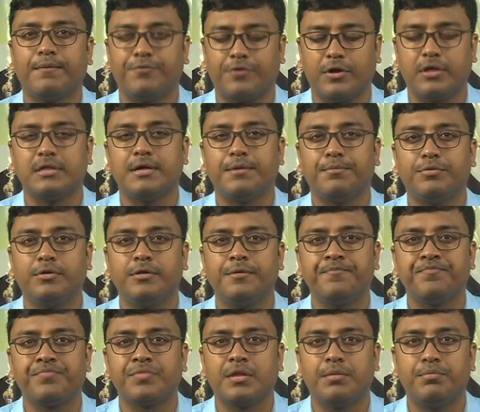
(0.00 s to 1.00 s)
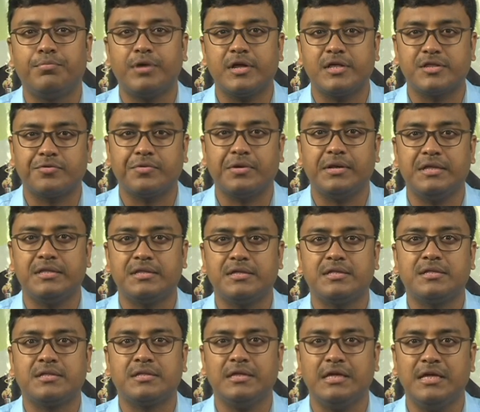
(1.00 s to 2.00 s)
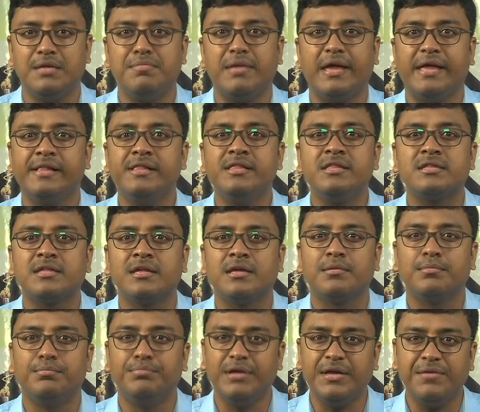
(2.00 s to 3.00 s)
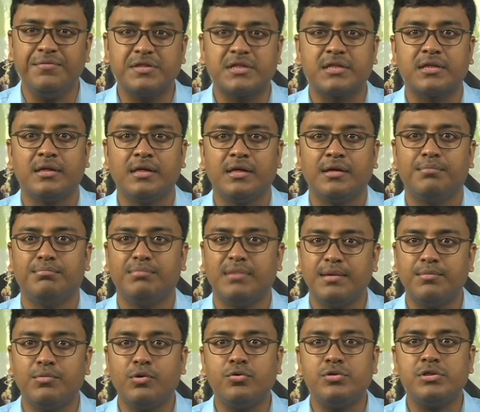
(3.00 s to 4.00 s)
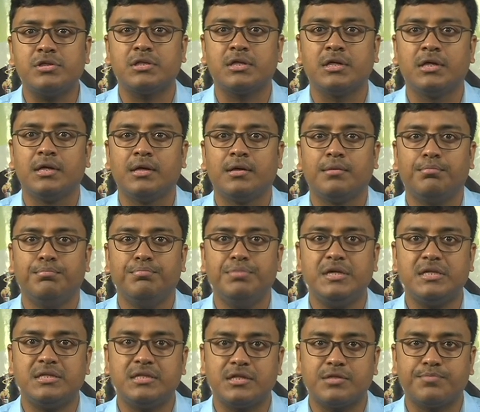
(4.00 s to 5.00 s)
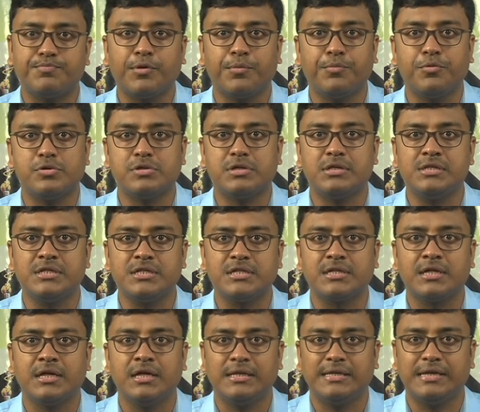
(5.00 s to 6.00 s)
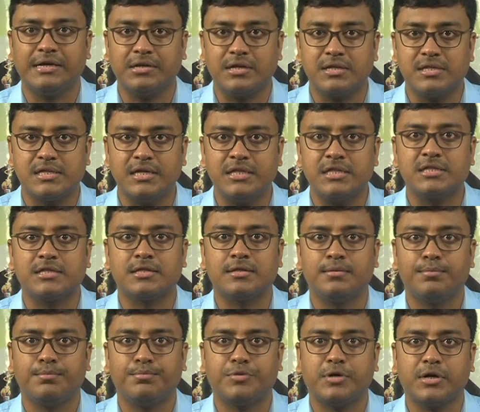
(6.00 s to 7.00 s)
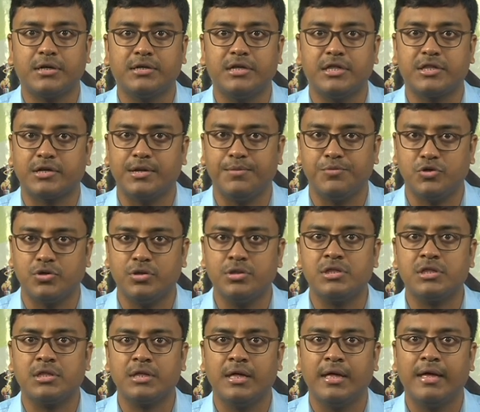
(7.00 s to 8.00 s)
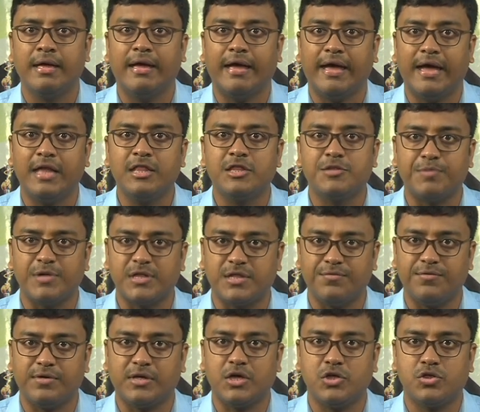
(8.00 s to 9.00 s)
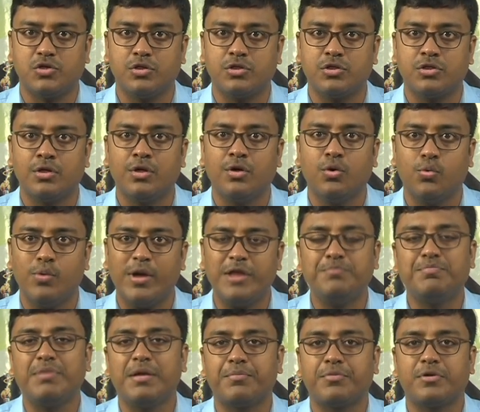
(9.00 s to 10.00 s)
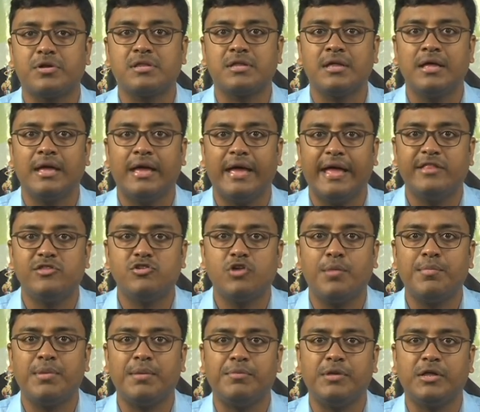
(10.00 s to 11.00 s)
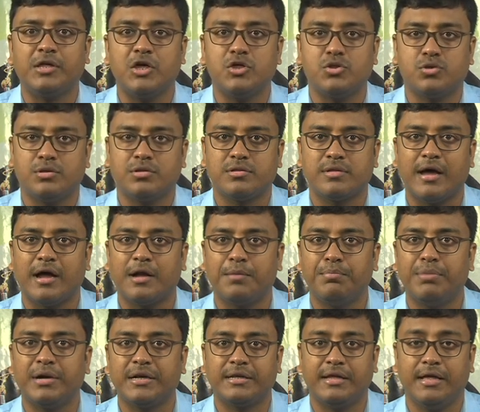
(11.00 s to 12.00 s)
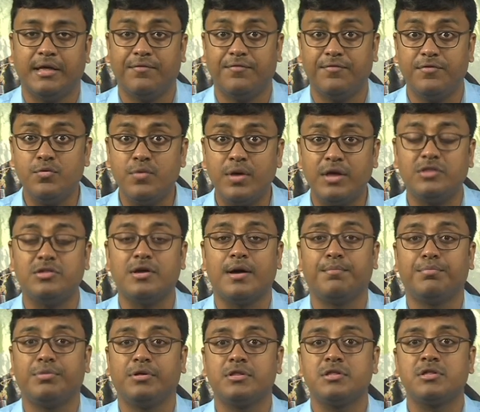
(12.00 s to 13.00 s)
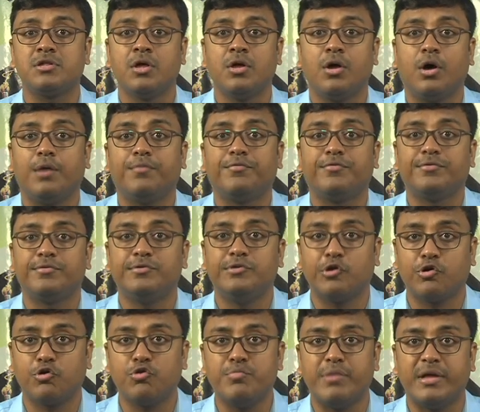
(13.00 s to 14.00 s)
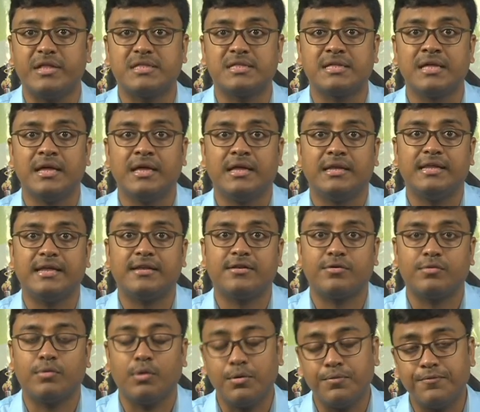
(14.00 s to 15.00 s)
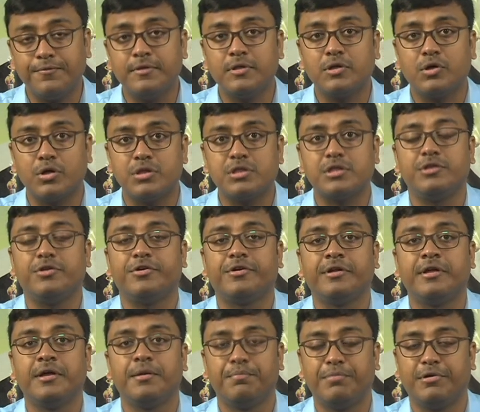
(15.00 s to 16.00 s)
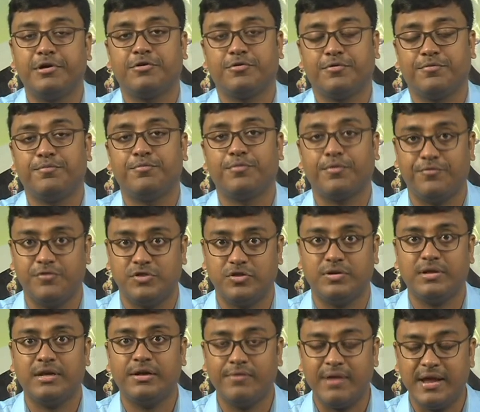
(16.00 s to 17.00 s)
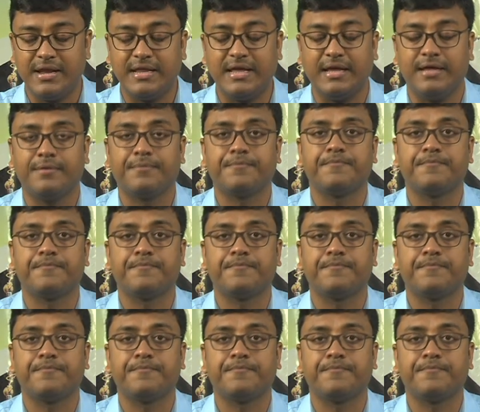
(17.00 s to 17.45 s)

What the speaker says: For example, press releases, emails, briefs, memos, business proposals, data sheets, product descriptions and specifications, white papers and job applications are but a few examples of documents that are often considered part of professional writing.